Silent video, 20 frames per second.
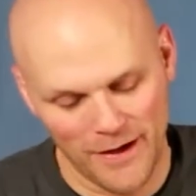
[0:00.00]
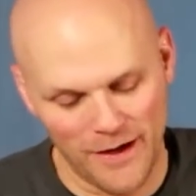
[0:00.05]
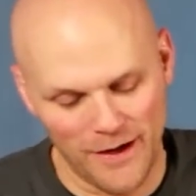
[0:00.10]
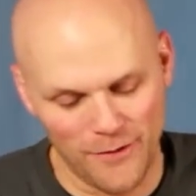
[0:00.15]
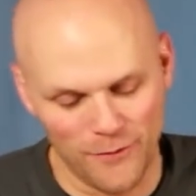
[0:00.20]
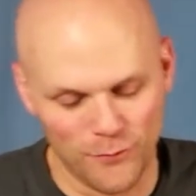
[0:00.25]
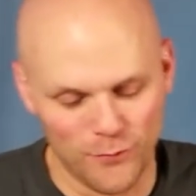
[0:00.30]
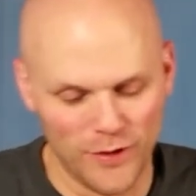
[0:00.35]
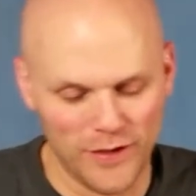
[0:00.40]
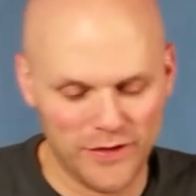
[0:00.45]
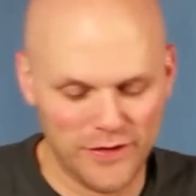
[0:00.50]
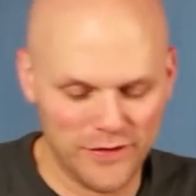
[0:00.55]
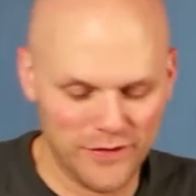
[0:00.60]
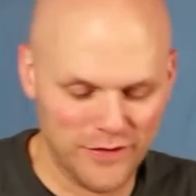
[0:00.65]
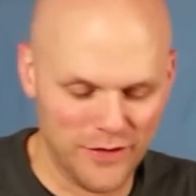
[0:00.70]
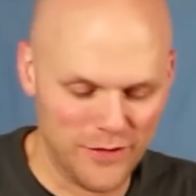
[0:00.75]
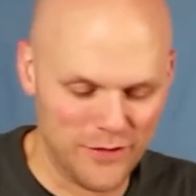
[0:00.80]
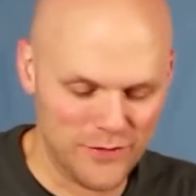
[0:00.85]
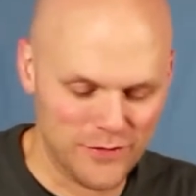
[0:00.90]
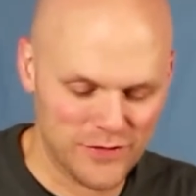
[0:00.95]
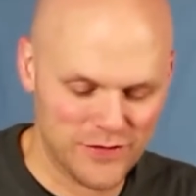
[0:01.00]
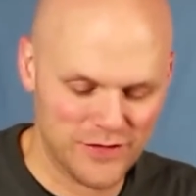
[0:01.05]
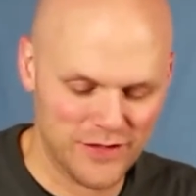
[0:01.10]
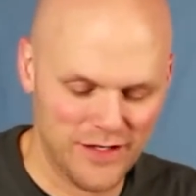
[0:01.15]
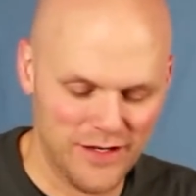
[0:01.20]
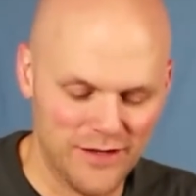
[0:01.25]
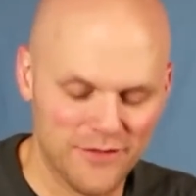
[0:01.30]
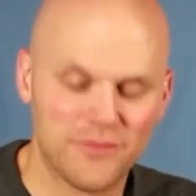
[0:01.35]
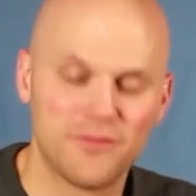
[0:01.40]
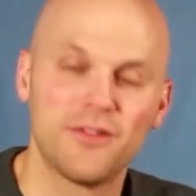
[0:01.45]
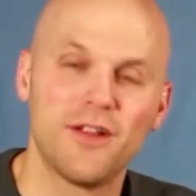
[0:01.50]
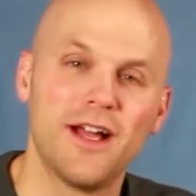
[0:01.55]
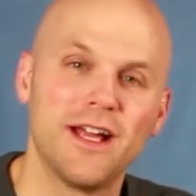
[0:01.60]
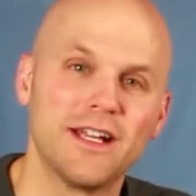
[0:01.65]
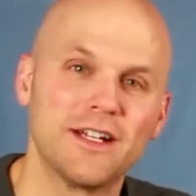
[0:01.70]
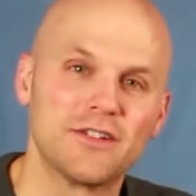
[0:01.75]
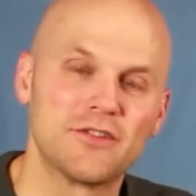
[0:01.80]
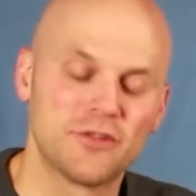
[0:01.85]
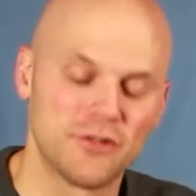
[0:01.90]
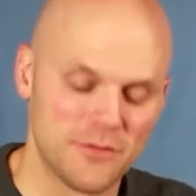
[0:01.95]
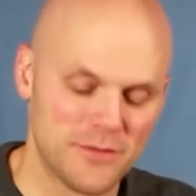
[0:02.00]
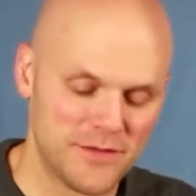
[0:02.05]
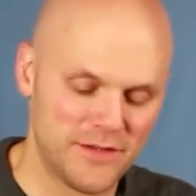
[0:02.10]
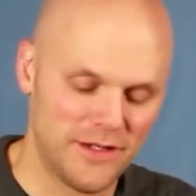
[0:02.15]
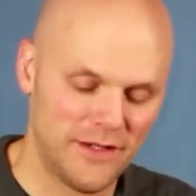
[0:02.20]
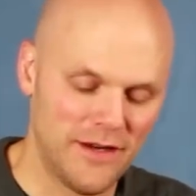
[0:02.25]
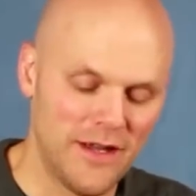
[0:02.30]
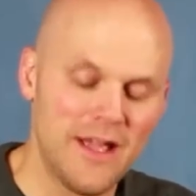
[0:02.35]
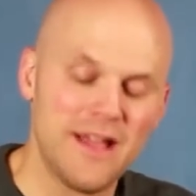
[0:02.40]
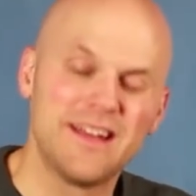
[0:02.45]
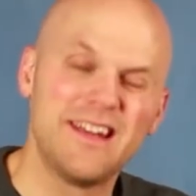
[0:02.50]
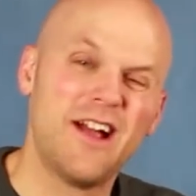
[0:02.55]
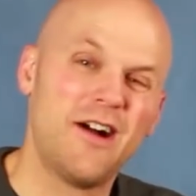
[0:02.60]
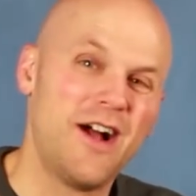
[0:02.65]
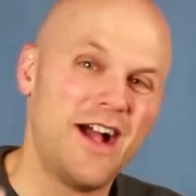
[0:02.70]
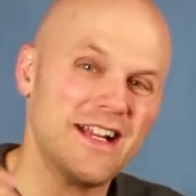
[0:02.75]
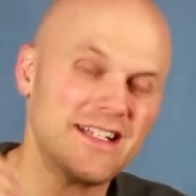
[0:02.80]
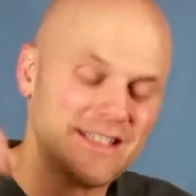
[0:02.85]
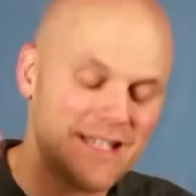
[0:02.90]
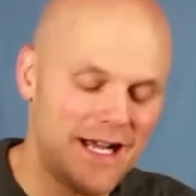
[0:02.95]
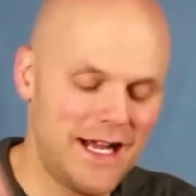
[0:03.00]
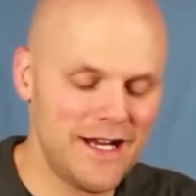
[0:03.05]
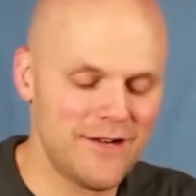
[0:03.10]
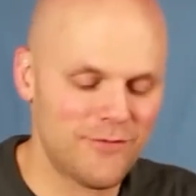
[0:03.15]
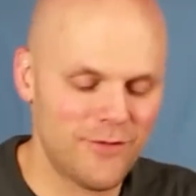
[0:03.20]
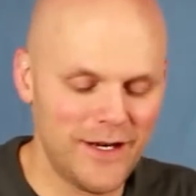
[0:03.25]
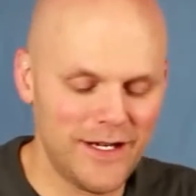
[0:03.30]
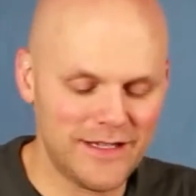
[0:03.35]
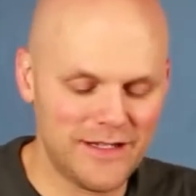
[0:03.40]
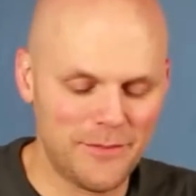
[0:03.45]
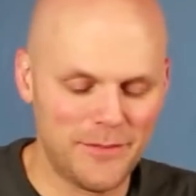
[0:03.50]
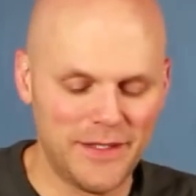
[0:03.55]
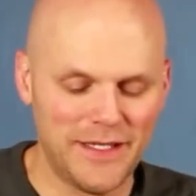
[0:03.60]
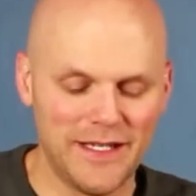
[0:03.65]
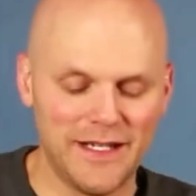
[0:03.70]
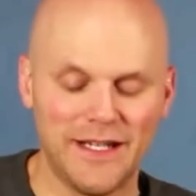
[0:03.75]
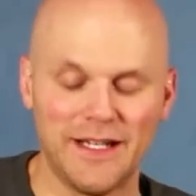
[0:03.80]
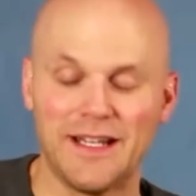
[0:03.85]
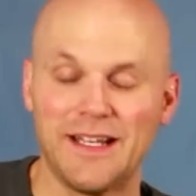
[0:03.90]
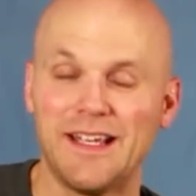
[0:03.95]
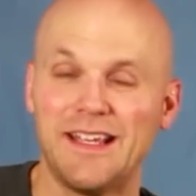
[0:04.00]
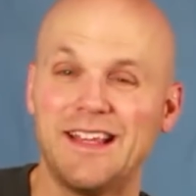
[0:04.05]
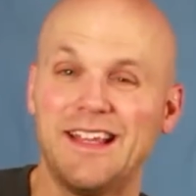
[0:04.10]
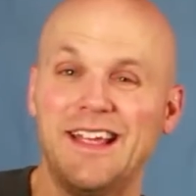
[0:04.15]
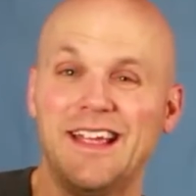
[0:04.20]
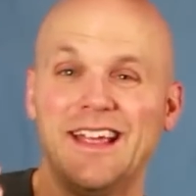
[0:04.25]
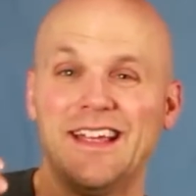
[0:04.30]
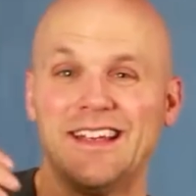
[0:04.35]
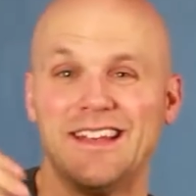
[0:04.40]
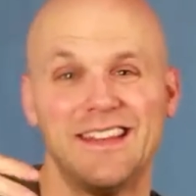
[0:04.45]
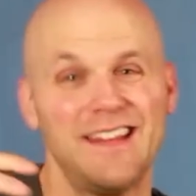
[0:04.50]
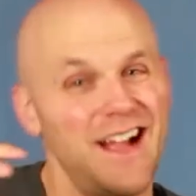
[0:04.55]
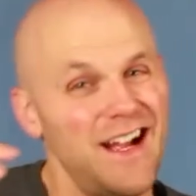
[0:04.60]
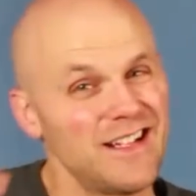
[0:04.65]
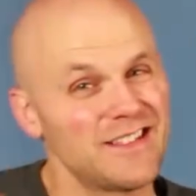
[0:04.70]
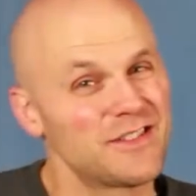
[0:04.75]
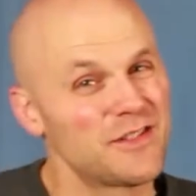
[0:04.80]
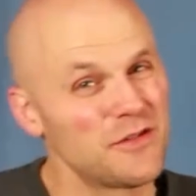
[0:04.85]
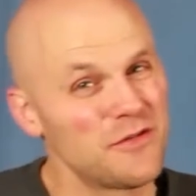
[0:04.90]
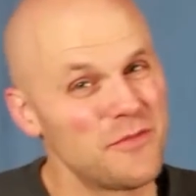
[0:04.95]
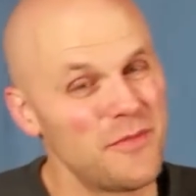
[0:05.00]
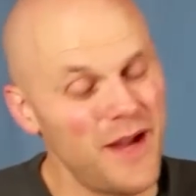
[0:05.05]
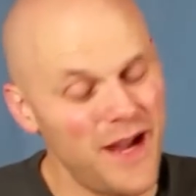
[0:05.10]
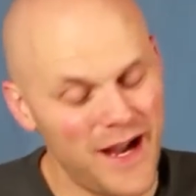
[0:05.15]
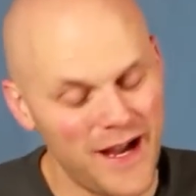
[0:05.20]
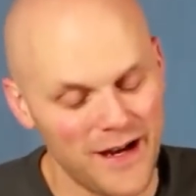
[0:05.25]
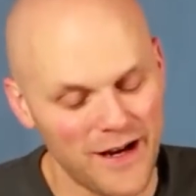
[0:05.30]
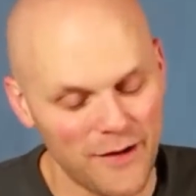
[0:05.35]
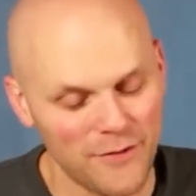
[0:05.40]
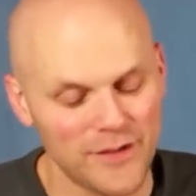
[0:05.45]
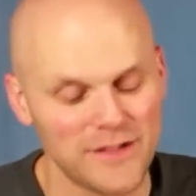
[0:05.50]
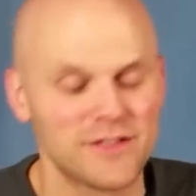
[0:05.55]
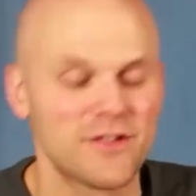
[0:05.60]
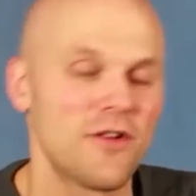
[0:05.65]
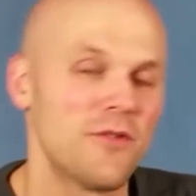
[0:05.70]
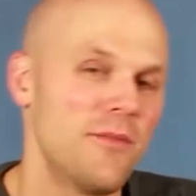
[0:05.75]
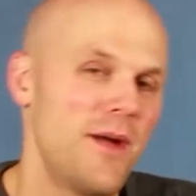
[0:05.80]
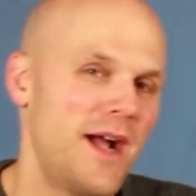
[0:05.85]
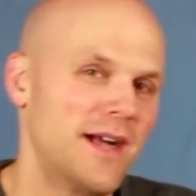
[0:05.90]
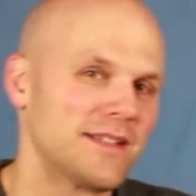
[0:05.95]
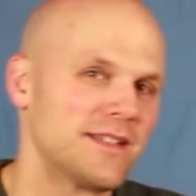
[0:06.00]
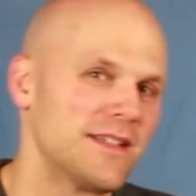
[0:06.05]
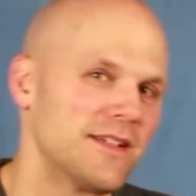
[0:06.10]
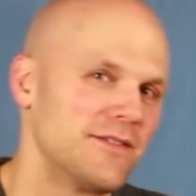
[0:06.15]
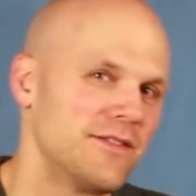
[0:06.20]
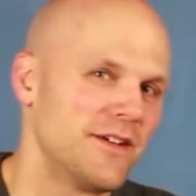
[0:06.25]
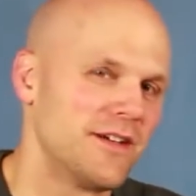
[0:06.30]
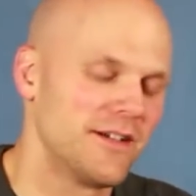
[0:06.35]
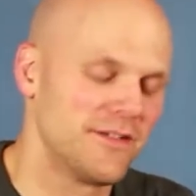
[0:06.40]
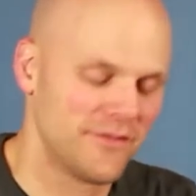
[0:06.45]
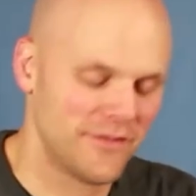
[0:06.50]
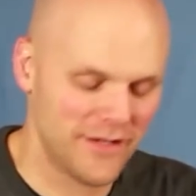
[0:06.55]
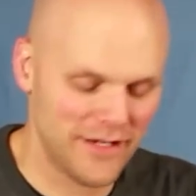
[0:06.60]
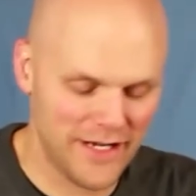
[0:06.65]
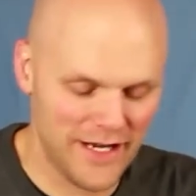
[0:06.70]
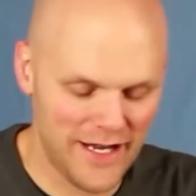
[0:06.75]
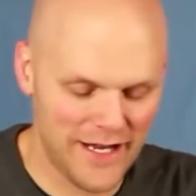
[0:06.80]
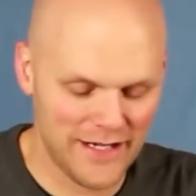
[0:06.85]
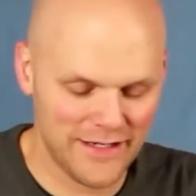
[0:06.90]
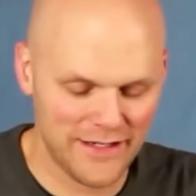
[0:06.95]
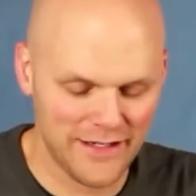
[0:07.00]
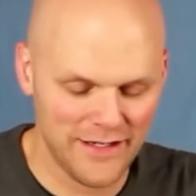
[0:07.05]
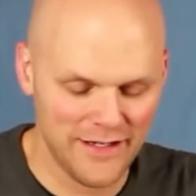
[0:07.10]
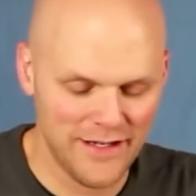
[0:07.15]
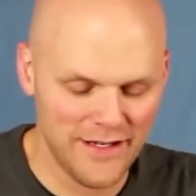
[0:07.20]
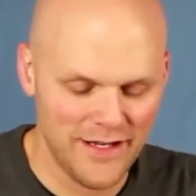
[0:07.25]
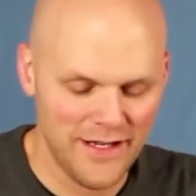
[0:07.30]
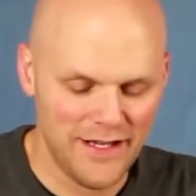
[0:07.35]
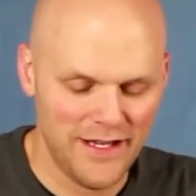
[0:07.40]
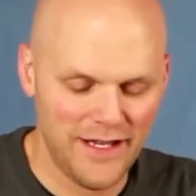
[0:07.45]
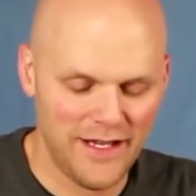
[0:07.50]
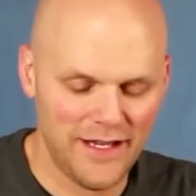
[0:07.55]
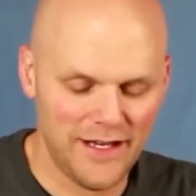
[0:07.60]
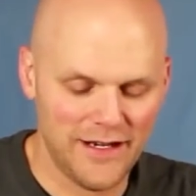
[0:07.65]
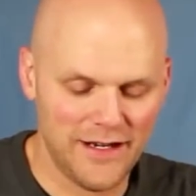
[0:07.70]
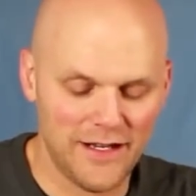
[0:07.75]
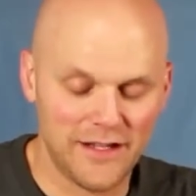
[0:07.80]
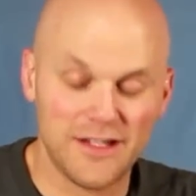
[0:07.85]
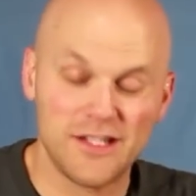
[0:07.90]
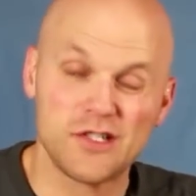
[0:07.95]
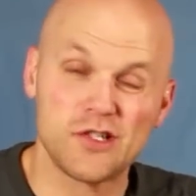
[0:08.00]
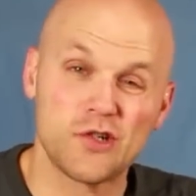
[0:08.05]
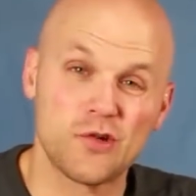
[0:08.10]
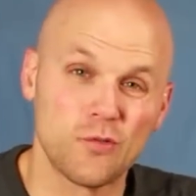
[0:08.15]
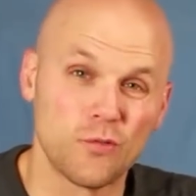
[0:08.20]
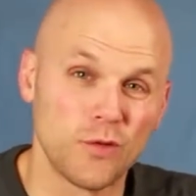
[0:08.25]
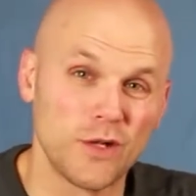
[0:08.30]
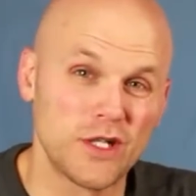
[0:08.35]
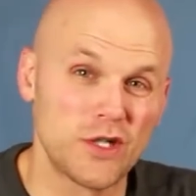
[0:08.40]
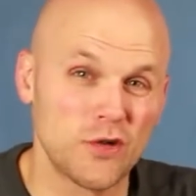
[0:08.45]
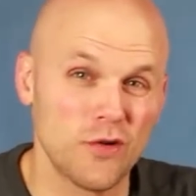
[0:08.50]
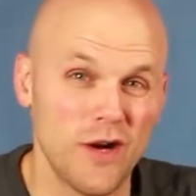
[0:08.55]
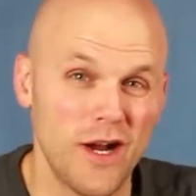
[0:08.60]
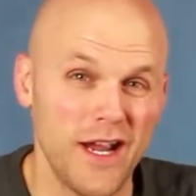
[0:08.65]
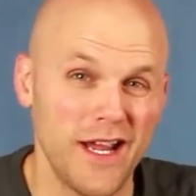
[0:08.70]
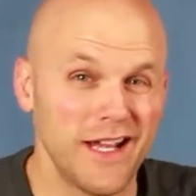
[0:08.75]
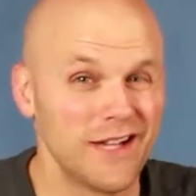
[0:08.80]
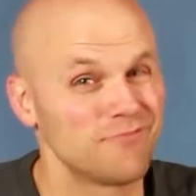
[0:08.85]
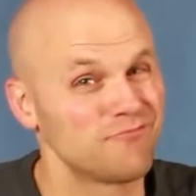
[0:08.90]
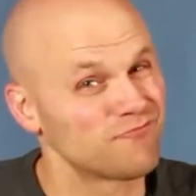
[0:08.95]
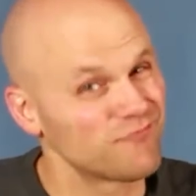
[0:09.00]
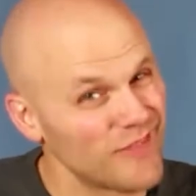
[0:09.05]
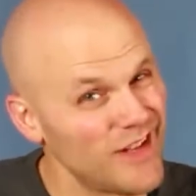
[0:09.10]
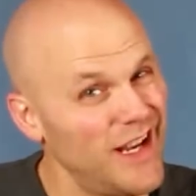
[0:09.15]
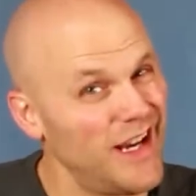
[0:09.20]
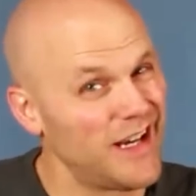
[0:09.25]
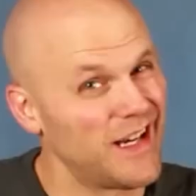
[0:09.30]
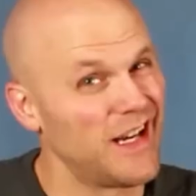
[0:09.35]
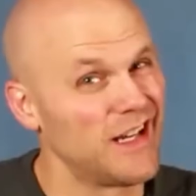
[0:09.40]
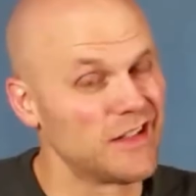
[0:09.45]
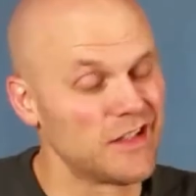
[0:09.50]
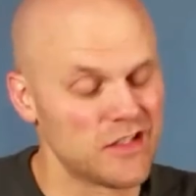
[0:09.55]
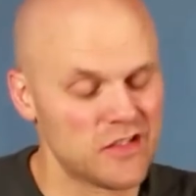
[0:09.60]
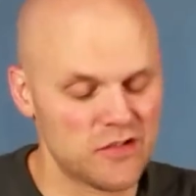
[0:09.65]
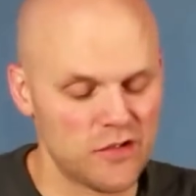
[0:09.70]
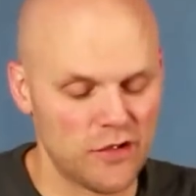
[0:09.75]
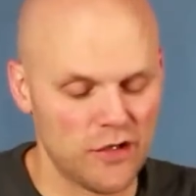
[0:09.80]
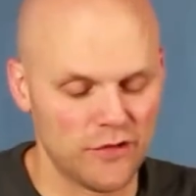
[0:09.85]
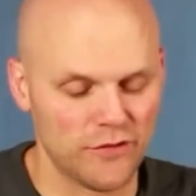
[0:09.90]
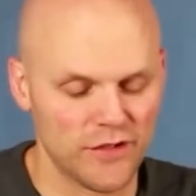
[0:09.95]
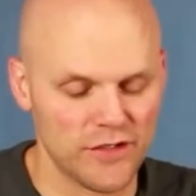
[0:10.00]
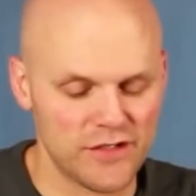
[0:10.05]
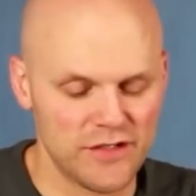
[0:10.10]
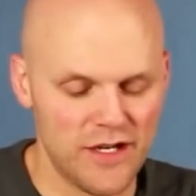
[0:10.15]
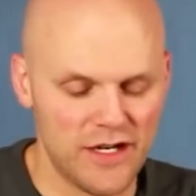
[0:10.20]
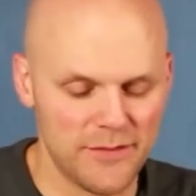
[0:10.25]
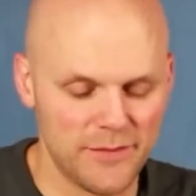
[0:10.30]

with those flying troops there. Now, I died right at the beginning, and not too bad. Let's go back to the very, very end, and let's retry it, and let's start over. It's not a